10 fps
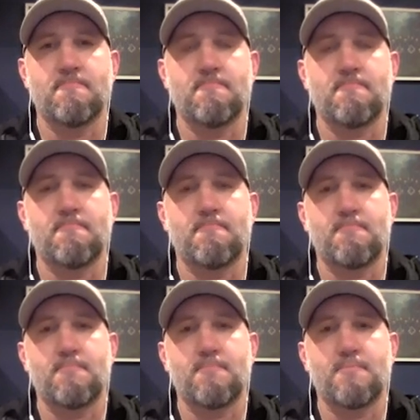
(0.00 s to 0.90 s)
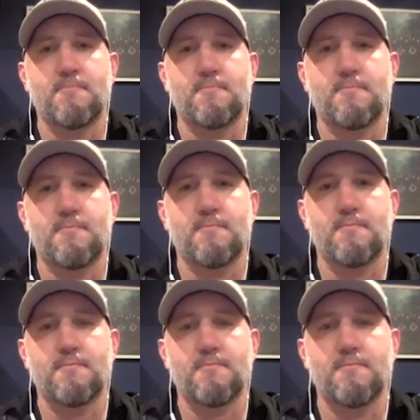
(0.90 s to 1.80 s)

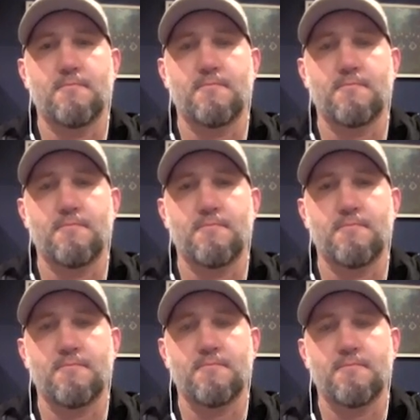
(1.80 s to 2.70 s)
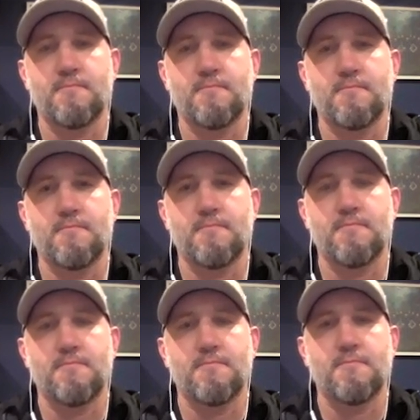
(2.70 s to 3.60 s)

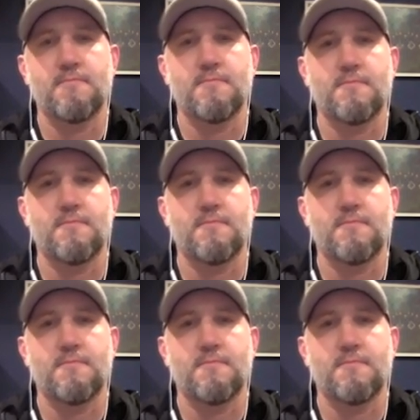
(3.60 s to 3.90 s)
(silent)